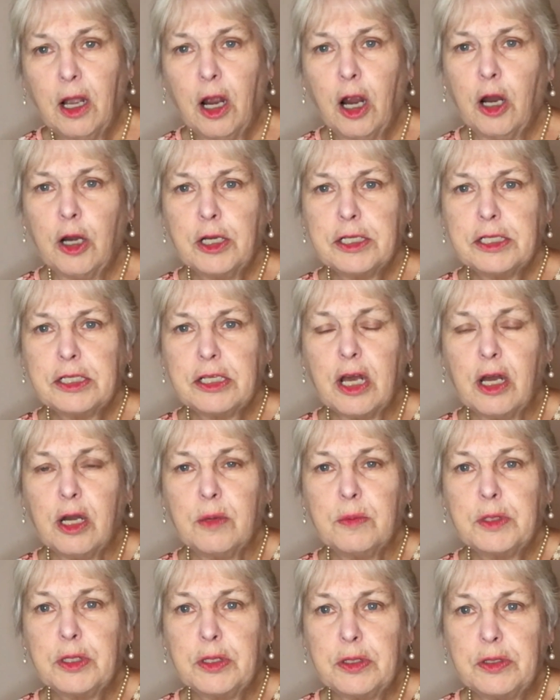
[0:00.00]
Ernest
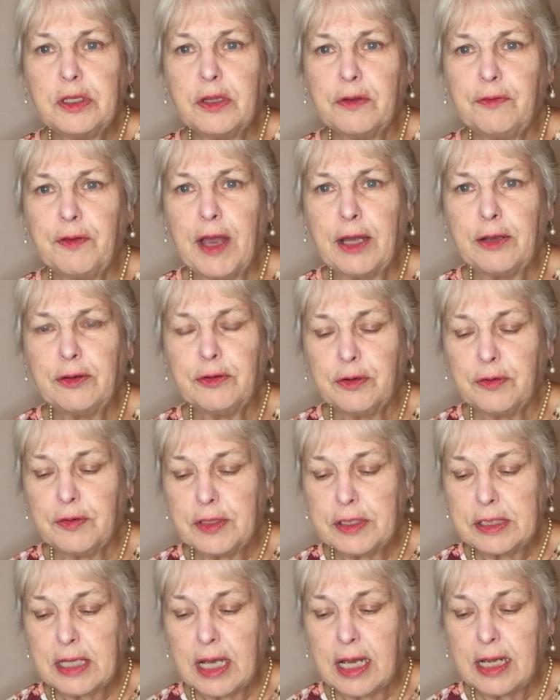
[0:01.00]
Holmes, who's the founder of
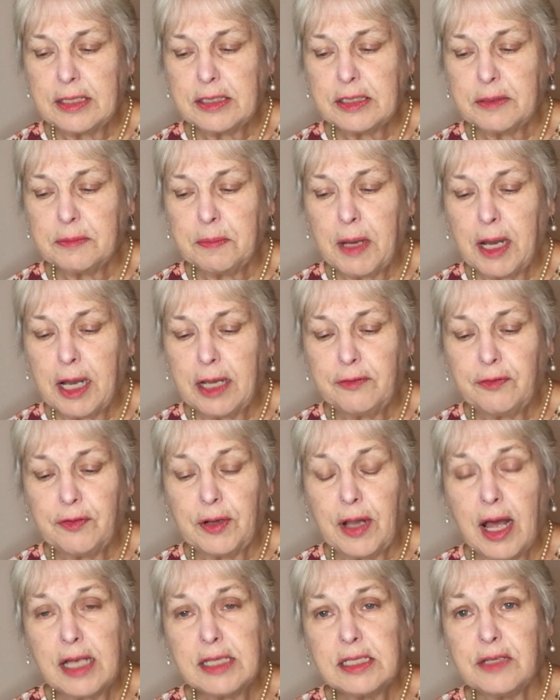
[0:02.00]
the Science of Mind
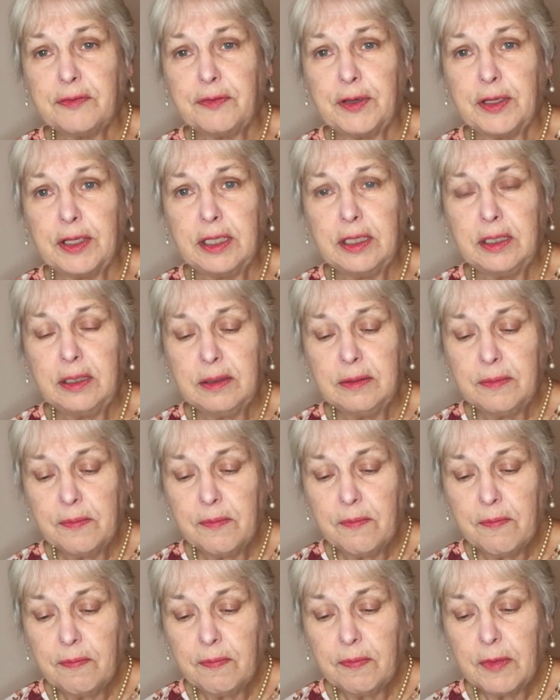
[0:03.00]
philosophy,
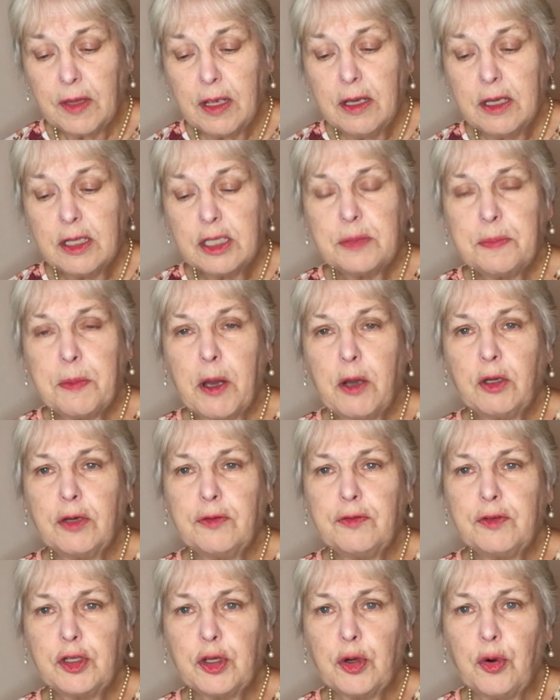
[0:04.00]
spoke
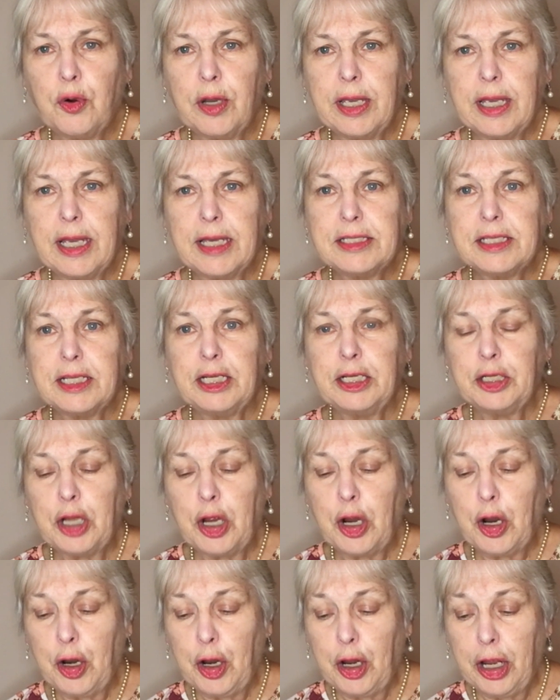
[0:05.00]
of joy as an
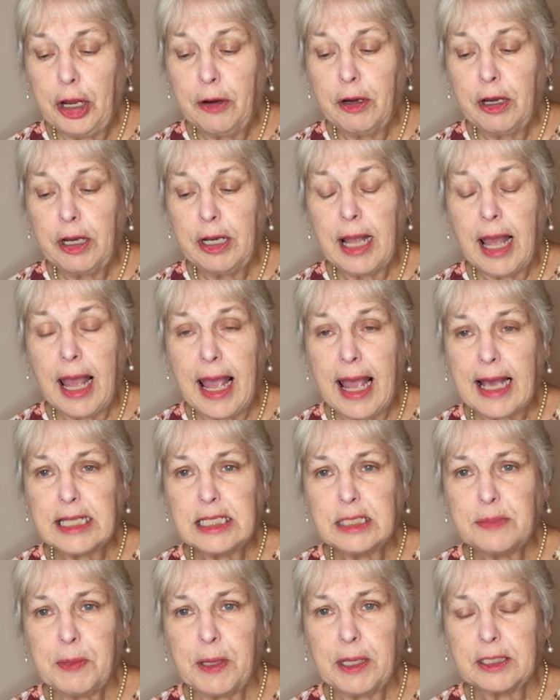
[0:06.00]
inherent
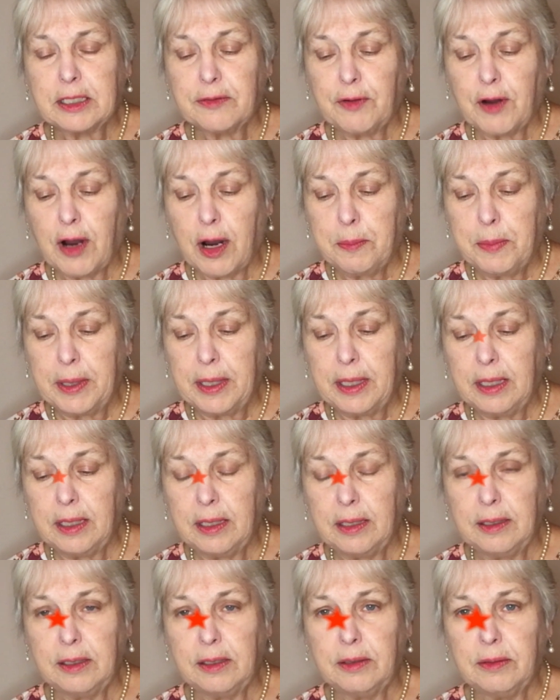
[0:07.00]
aspect of our
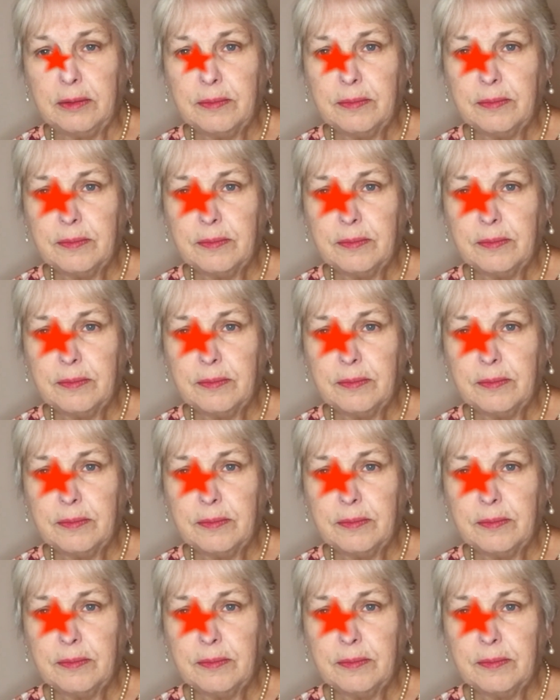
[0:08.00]
being.